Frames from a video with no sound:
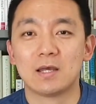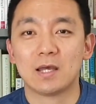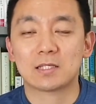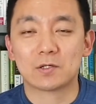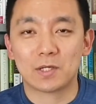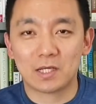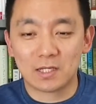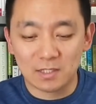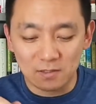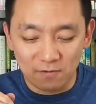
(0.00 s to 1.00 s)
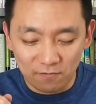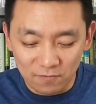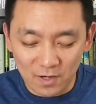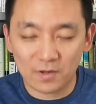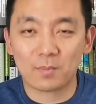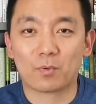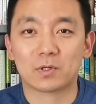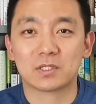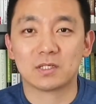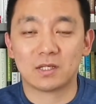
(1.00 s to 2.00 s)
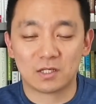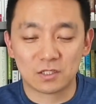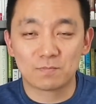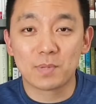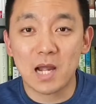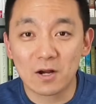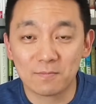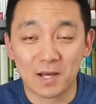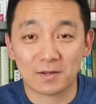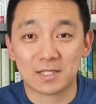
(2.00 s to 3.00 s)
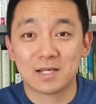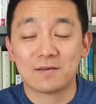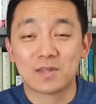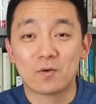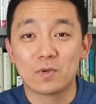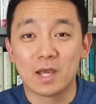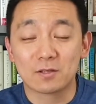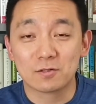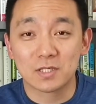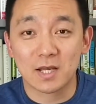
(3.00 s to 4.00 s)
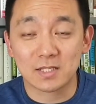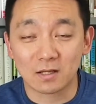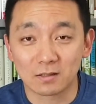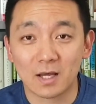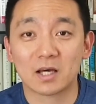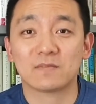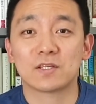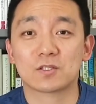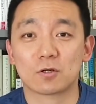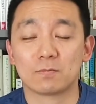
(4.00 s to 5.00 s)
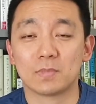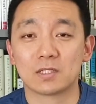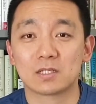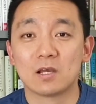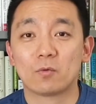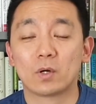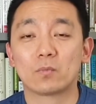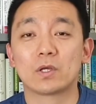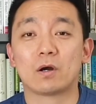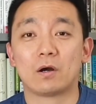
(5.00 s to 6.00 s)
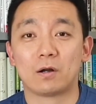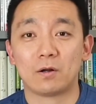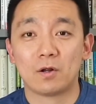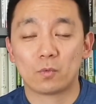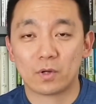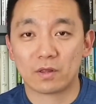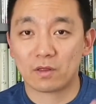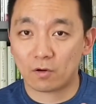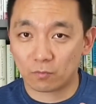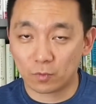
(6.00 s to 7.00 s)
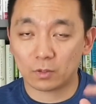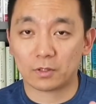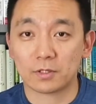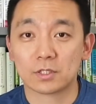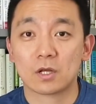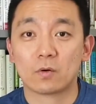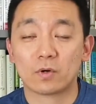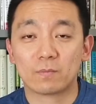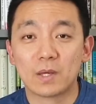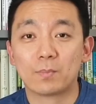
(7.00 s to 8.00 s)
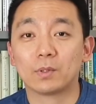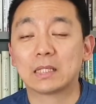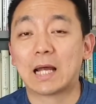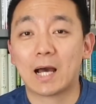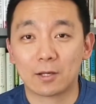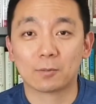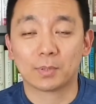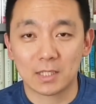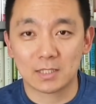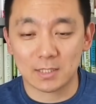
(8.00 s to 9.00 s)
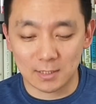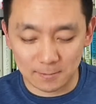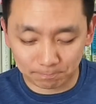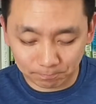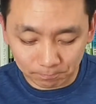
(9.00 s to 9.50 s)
And so it is very important, it is paramount that we exercise a lot of discernment when we are with rulers, with people in higher places.